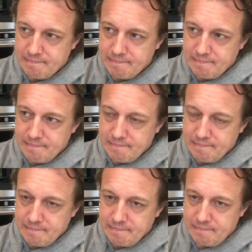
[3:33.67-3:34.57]

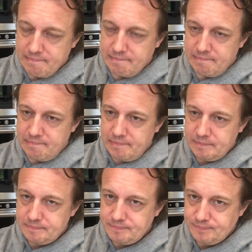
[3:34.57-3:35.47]

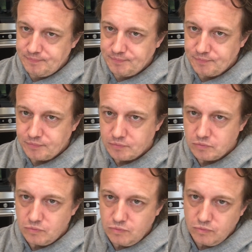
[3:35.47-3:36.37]

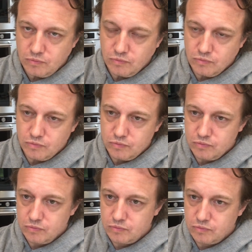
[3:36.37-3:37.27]

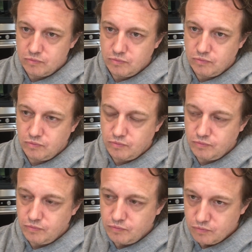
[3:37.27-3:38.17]

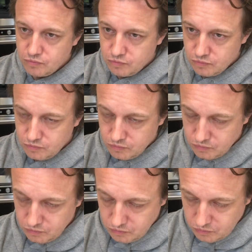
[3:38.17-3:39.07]

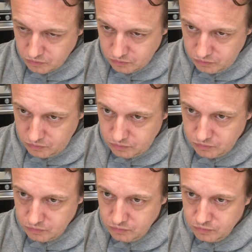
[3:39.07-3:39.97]

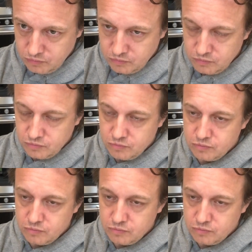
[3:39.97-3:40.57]
(not speaking)